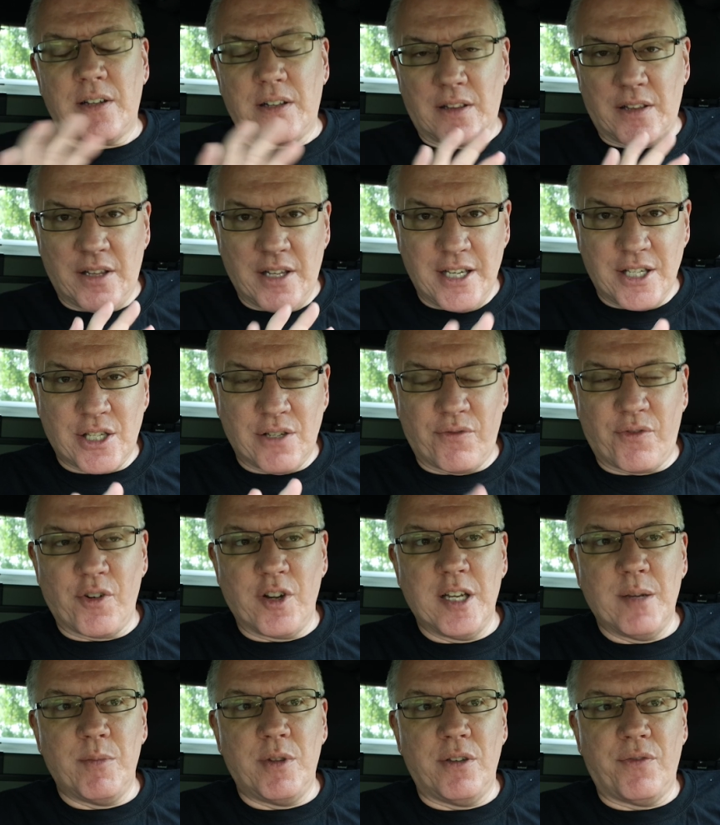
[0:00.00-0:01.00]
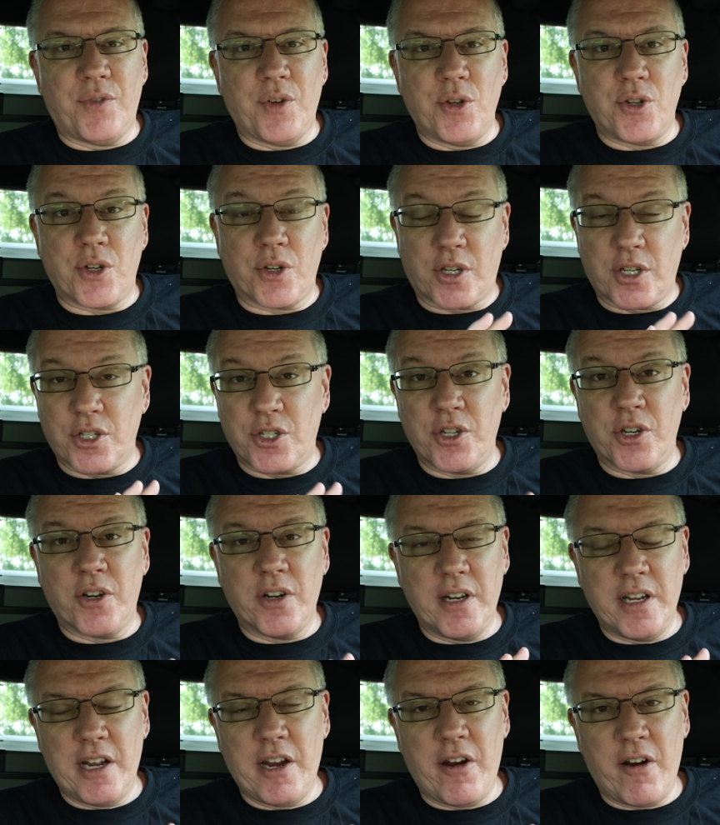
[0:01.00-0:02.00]
Listen for him in the future, because you're
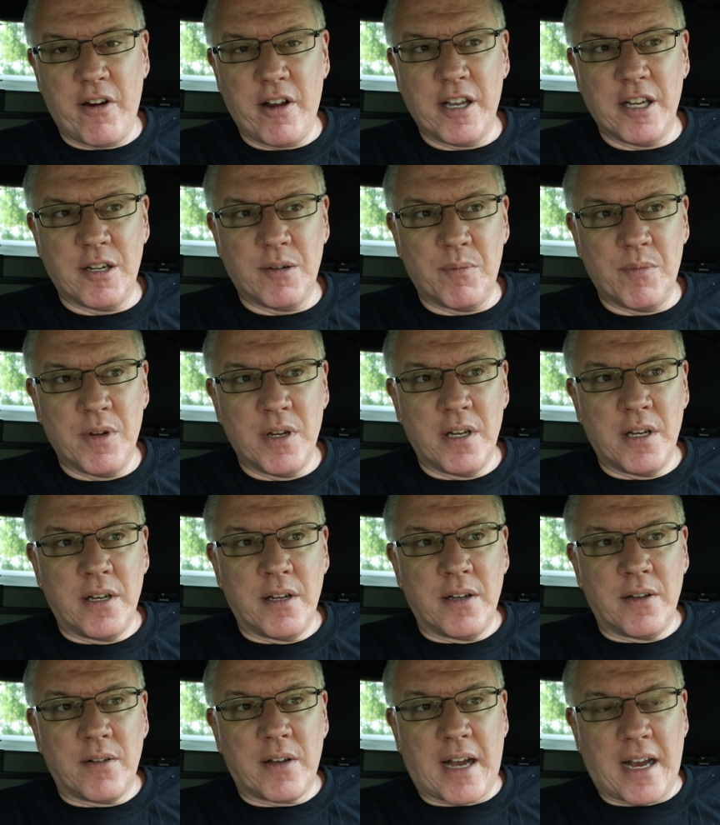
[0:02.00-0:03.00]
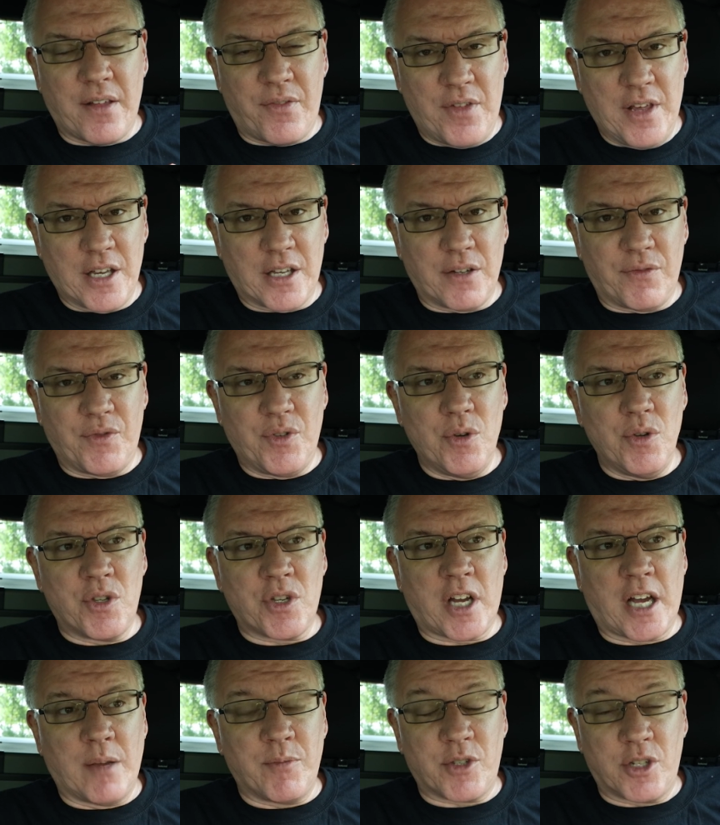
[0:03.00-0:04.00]
going to hear him, I think, a few
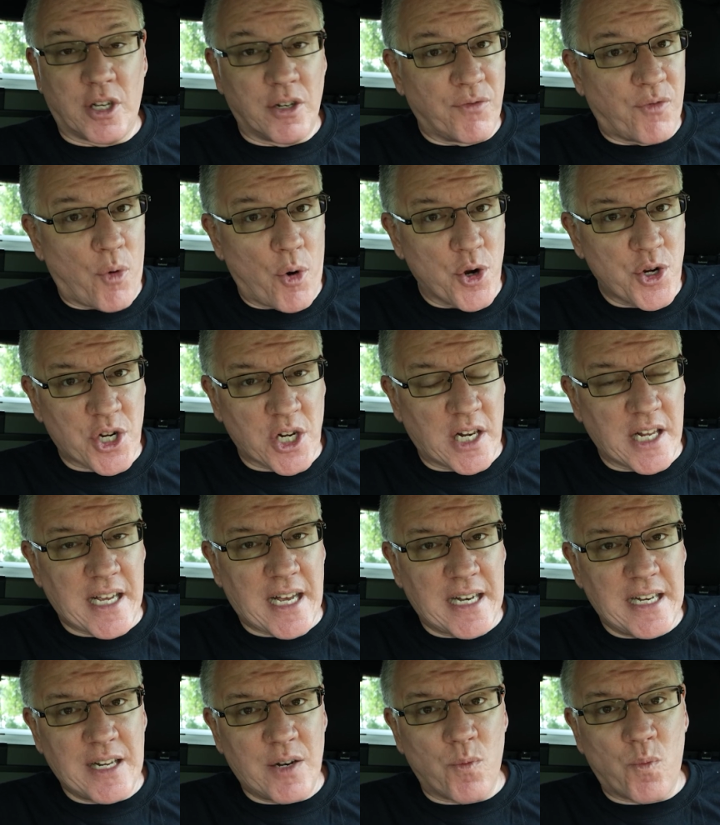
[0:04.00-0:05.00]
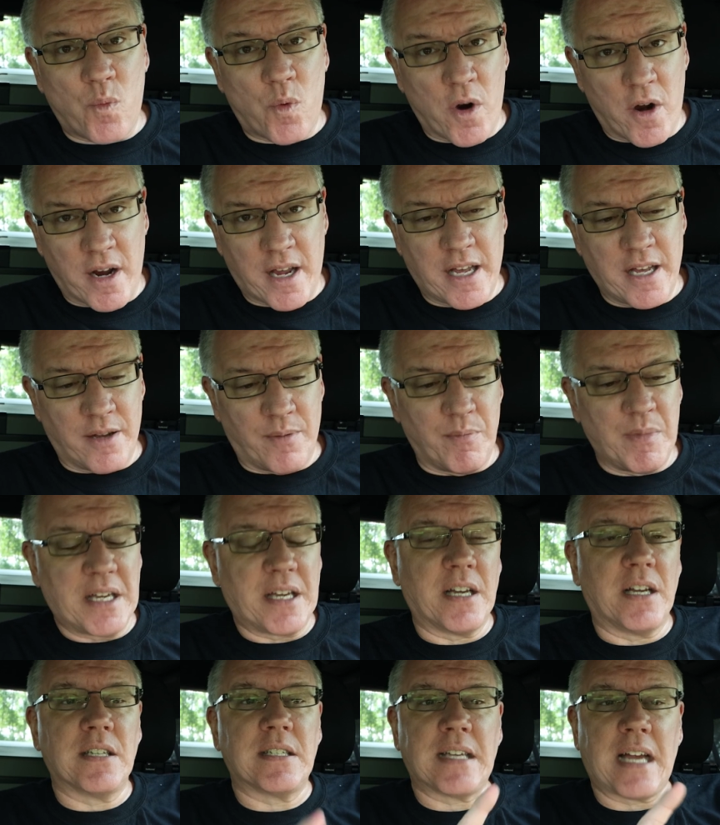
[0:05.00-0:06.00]
times. And unfortunately, I didn't work him
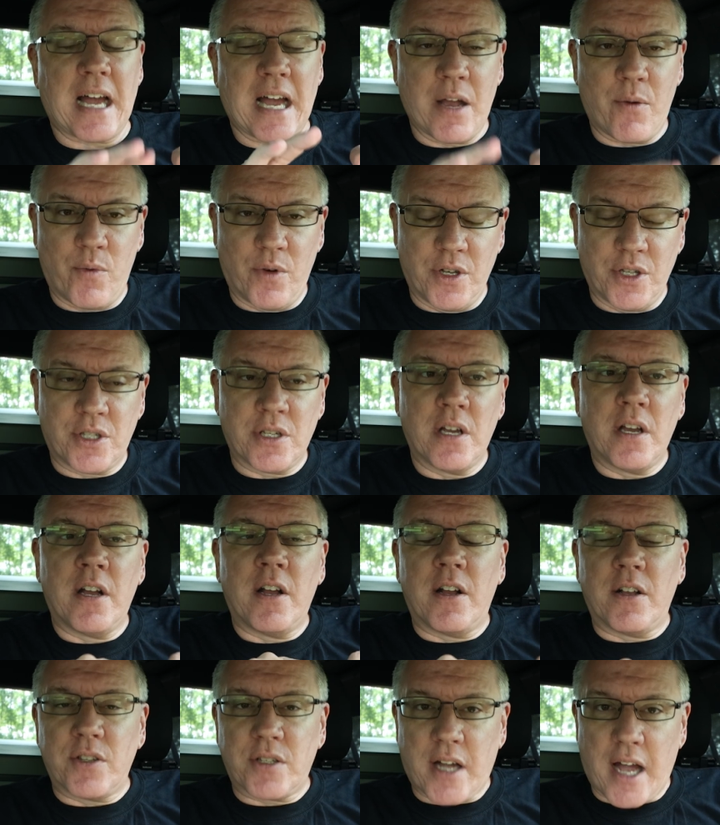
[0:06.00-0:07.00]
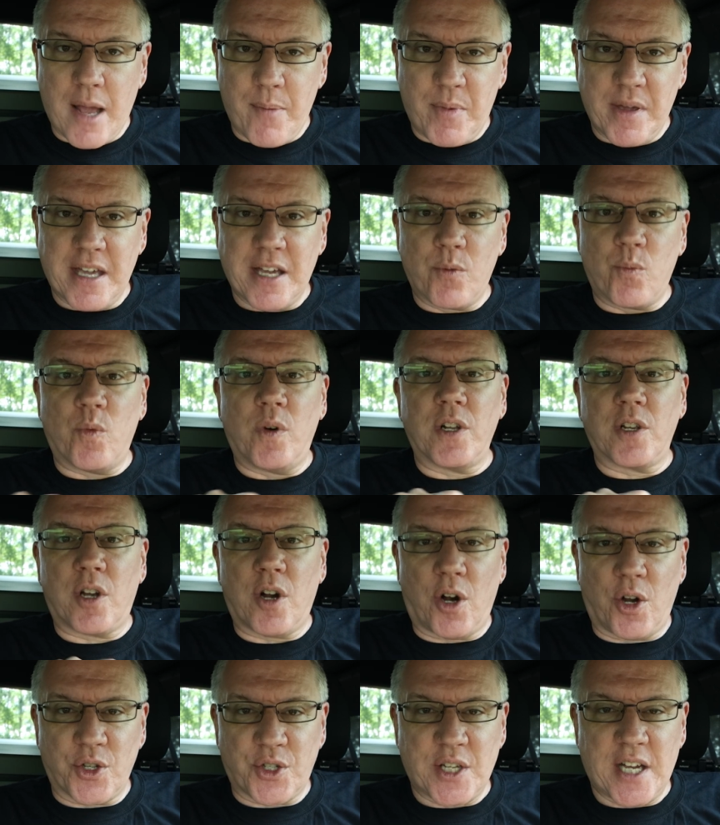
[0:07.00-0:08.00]
because I was typing in one
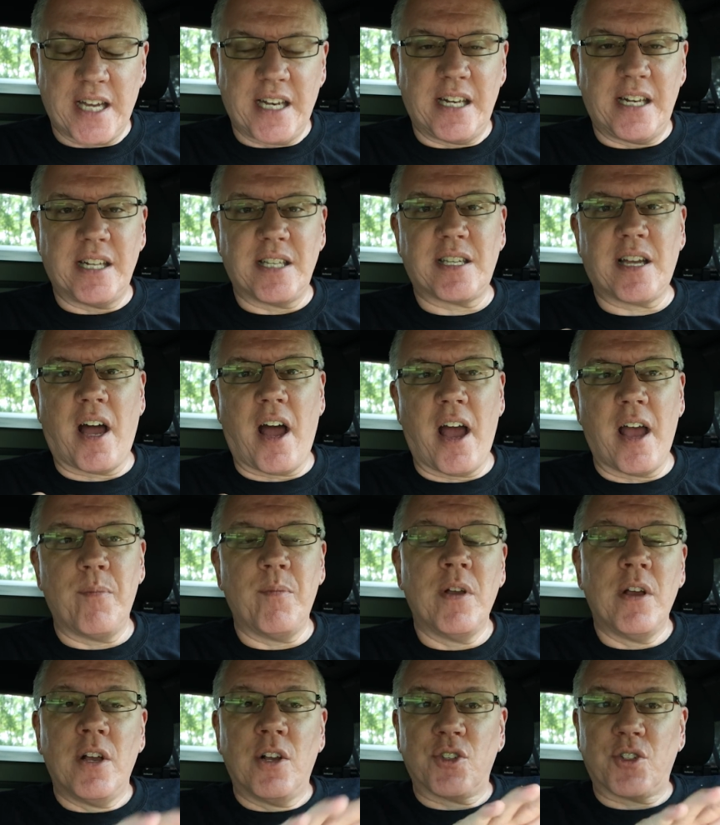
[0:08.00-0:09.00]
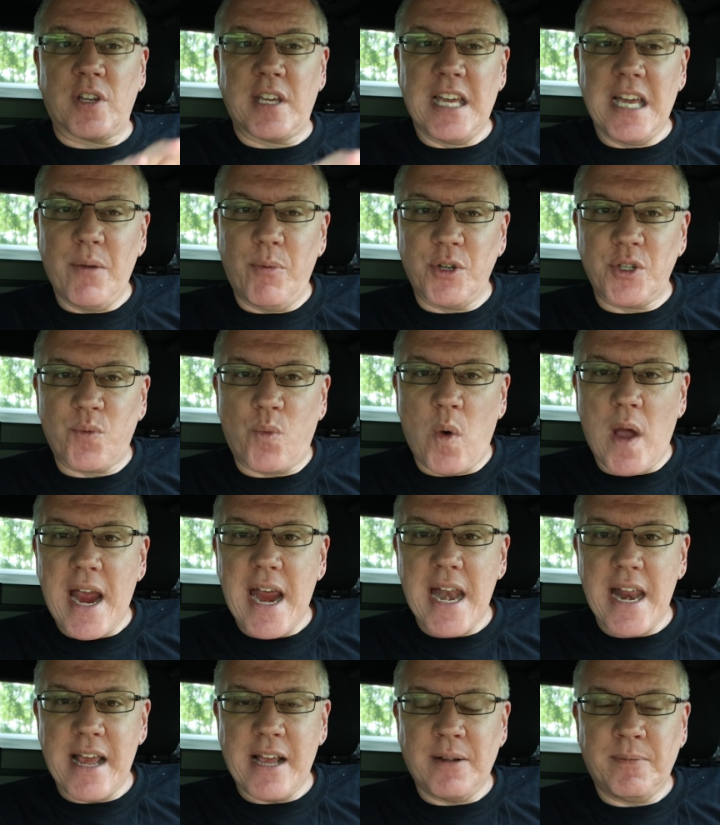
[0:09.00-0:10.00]
call sign at a time. So he was
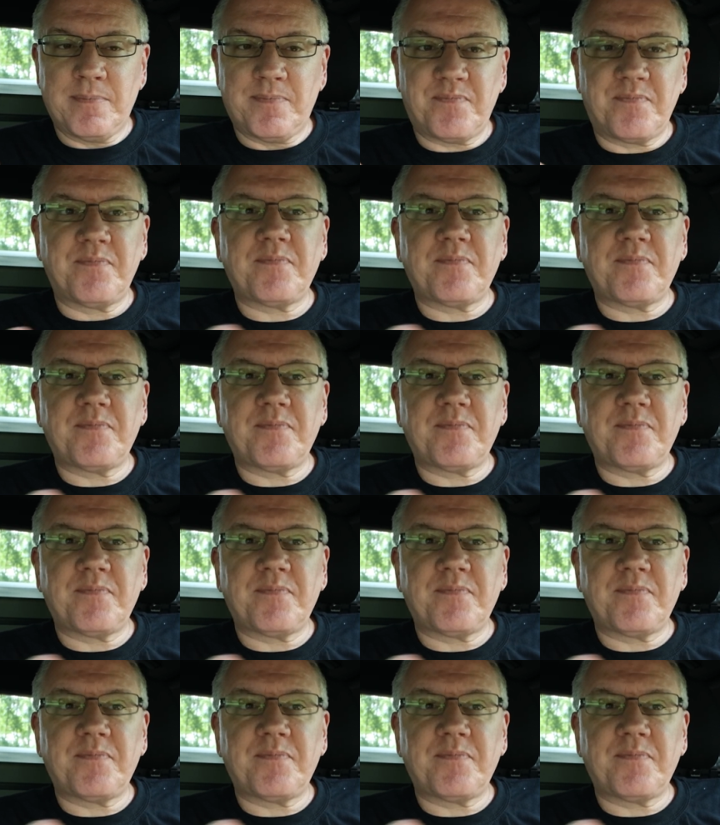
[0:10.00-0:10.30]
waiting